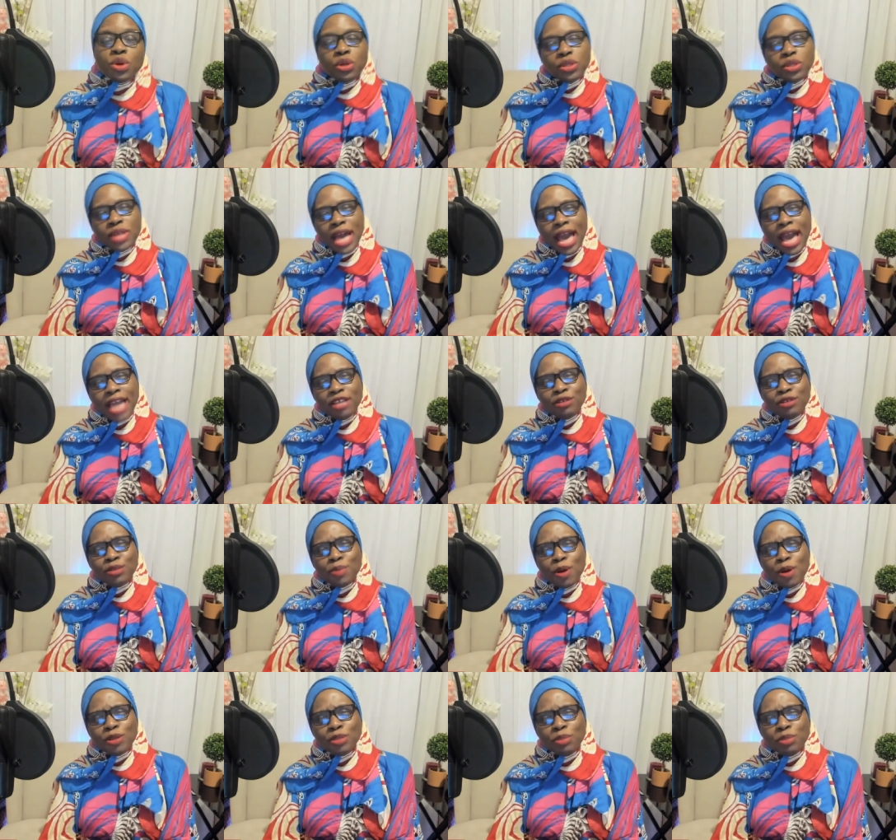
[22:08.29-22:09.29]
So how you
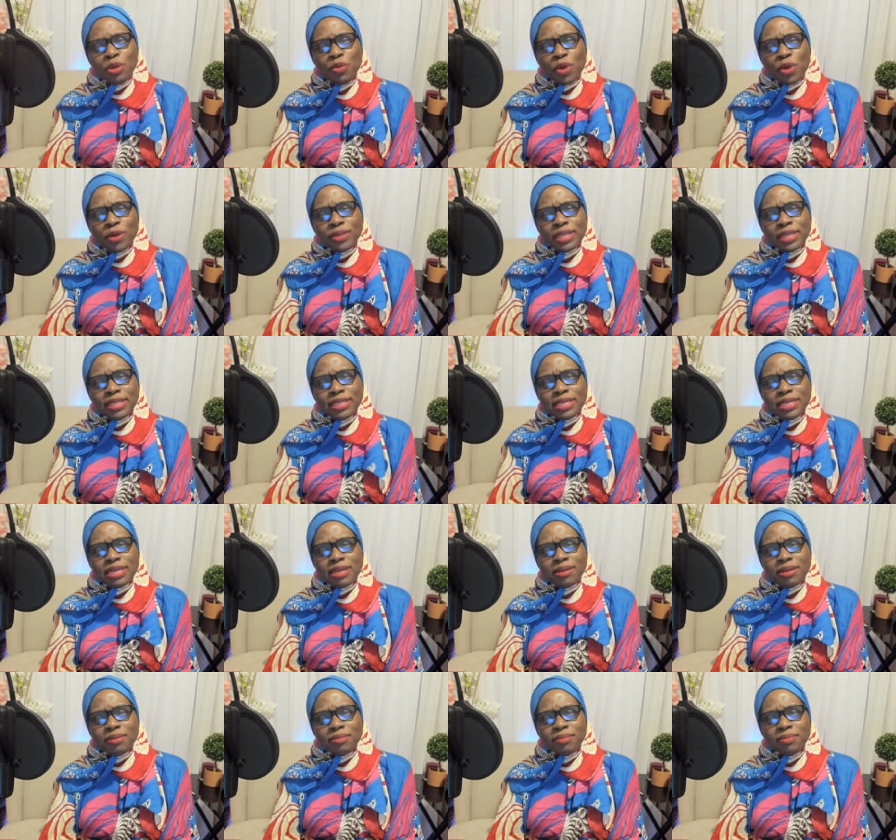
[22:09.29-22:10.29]
supposed to be worth it to
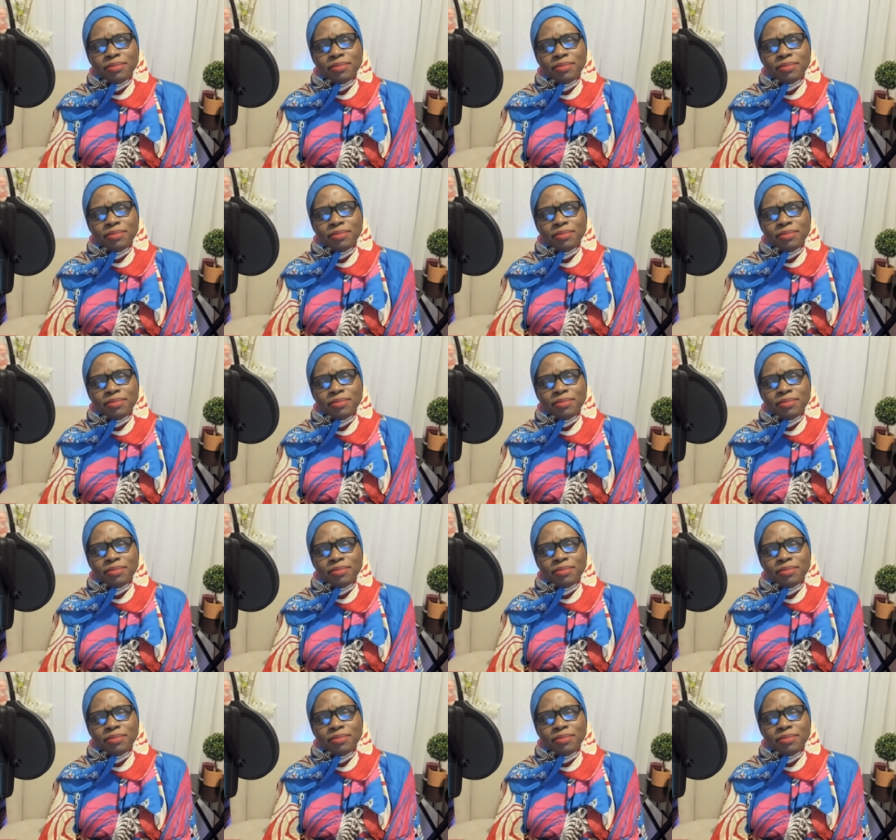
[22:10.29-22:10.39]
him?